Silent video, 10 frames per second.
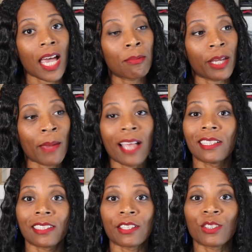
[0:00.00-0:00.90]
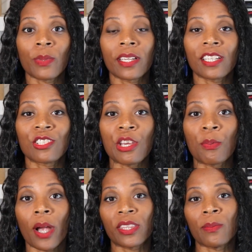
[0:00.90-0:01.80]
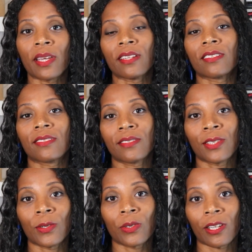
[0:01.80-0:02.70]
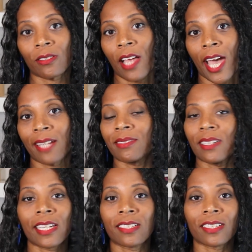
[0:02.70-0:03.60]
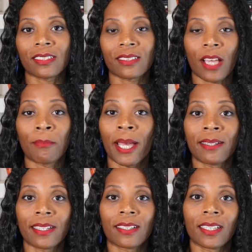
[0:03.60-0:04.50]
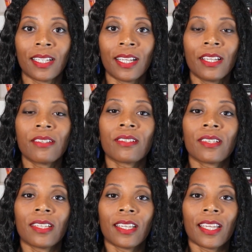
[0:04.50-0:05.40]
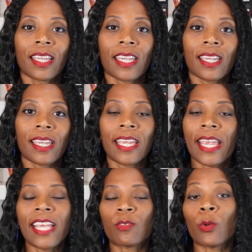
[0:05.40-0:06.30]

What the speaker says: blame Alicent because she brought them into their lives, and he just upended. He's